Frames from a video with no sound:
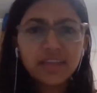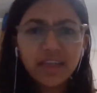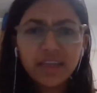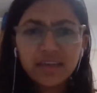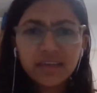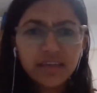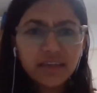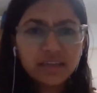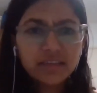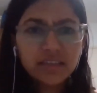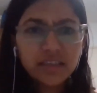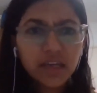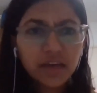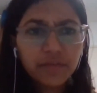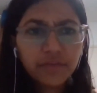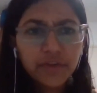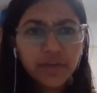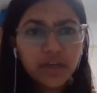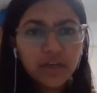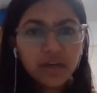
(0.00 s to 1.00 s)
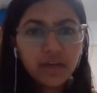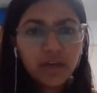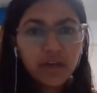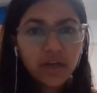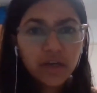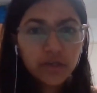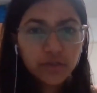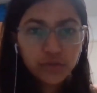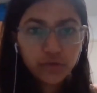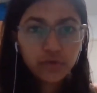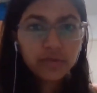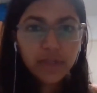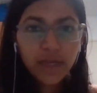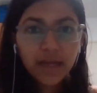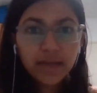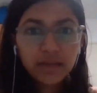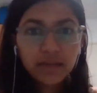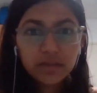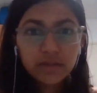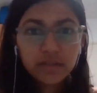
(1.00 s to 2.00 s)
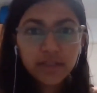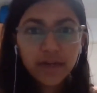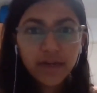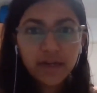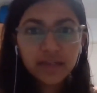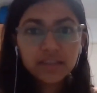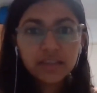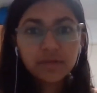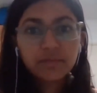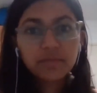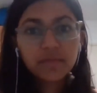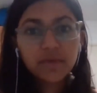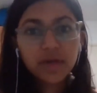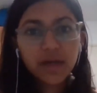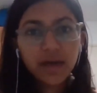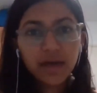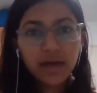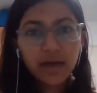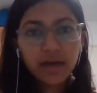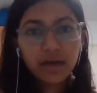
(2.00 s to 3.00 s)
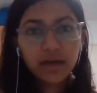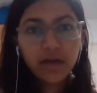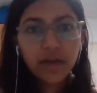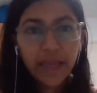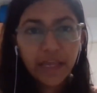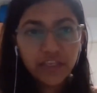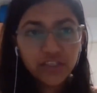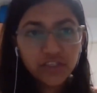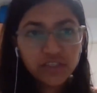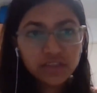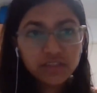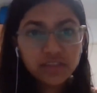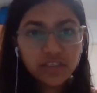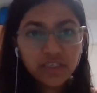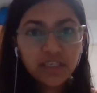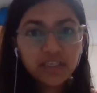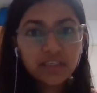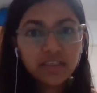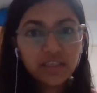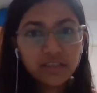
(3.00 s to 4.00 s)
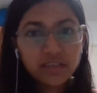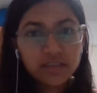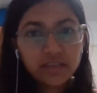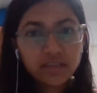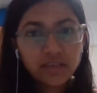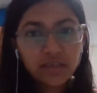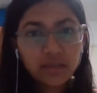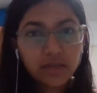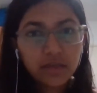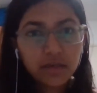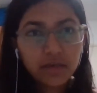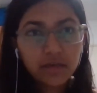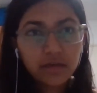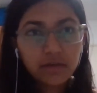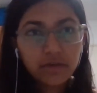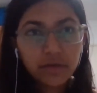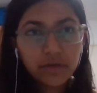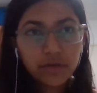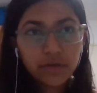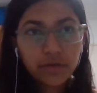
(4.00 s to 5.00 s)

Instinct and stuff here. So that there are some agencies and